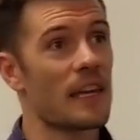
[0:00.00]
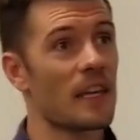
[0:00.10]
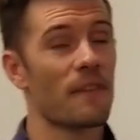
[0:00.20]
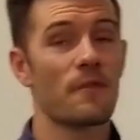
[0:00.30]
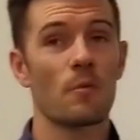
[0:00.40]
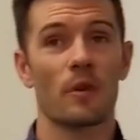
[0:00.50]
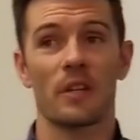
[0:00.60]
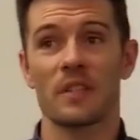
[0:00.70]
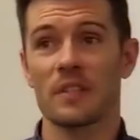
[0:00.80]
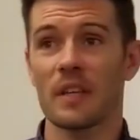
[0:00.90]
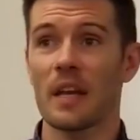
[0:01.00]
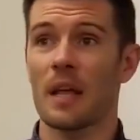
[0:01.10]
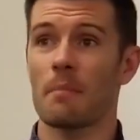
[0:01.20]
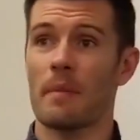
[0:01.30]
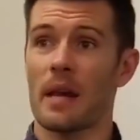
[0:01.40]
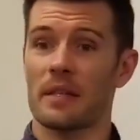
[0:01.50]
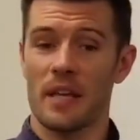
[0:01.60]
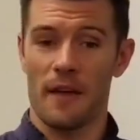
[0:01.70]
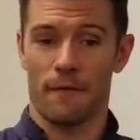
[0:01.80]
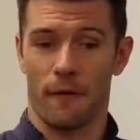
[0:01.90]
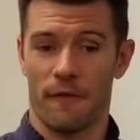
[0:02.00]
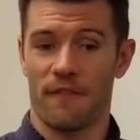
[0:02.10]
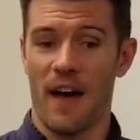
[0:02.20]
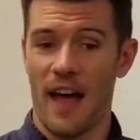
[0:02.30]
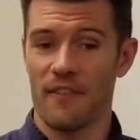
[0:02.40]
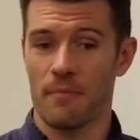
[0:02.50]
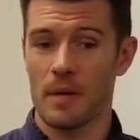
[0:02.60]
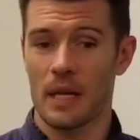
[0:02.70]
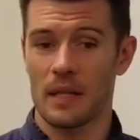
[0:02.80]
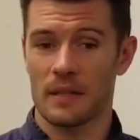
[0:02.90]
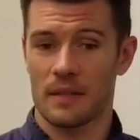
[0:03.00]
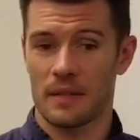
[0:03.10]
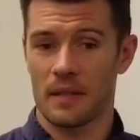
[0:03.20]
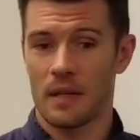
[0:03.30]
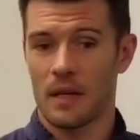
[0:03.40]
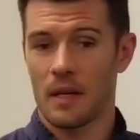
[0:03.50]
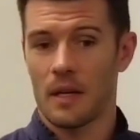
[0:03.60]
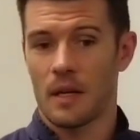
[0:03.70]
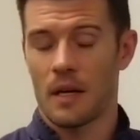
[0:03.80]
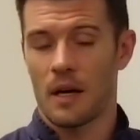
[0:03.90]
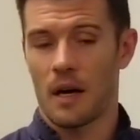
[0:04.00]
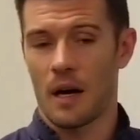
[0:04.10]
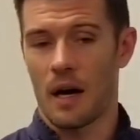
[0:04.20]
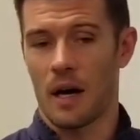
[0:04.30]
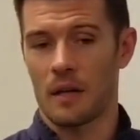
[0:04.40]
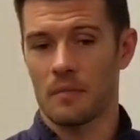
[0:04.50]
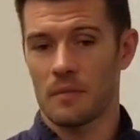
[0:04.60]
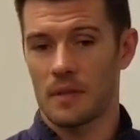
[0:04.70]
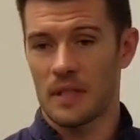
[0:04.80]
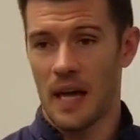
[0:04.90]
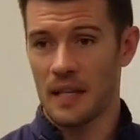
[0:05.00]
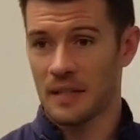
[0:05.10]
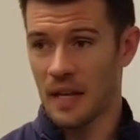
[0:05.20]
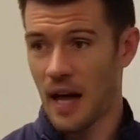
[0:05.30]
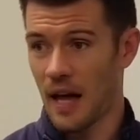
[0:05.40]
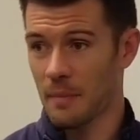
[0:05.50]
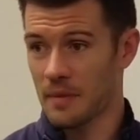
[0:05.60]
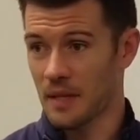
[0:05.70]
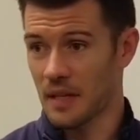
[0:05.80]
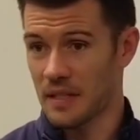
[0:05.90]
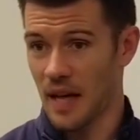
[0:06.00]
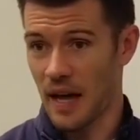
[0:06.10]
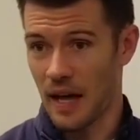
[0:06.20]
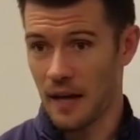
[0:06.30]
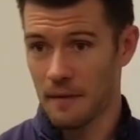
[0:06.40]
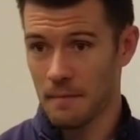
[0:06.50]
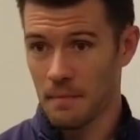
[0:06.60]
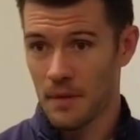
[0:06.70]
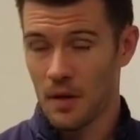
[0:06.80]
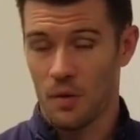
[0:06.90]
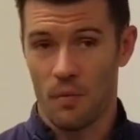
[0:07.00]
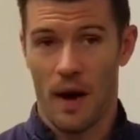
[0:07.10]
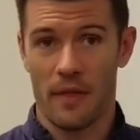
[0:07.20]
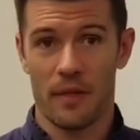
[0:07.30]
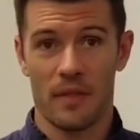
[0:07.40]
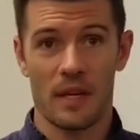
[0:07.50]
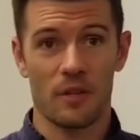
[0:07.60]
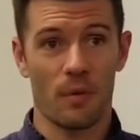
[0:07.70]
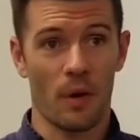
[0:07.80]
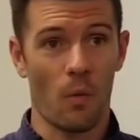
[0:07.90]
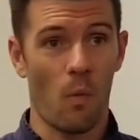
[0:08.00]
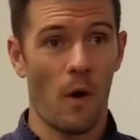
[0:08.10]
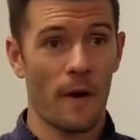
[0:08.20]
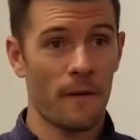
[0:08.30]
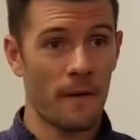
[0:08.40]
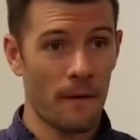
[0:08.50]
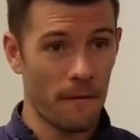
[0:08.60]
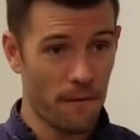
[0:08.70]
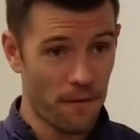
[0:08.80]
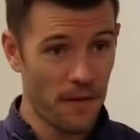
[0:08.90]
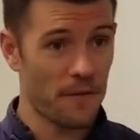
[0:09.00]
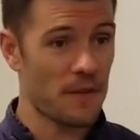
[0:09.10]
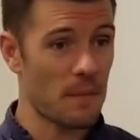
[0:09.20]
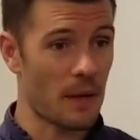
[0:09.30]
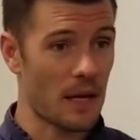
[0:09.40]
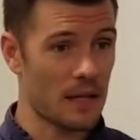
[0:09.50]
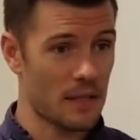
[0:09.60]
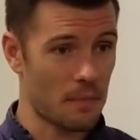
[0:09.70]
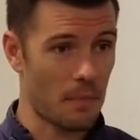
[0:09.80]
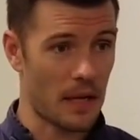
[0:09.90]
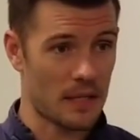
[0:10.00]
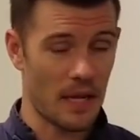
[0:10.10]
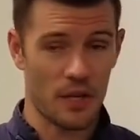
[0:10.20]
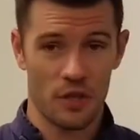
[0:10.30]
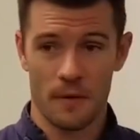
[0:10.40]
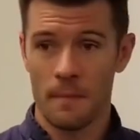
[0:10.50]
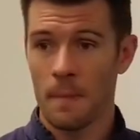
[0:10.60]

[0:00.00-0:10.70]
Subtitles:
10 times in a day rather than doing one 50-minute meditation. The one 50-minute meditation has a different kind of power to it,